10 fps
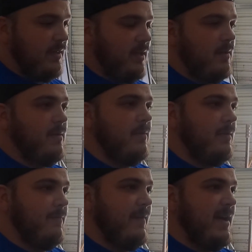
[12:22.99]
I think
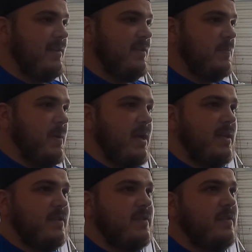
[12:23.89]
the fastest
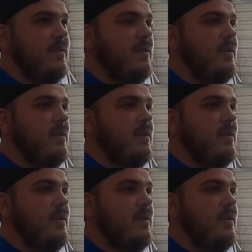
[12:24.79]
pass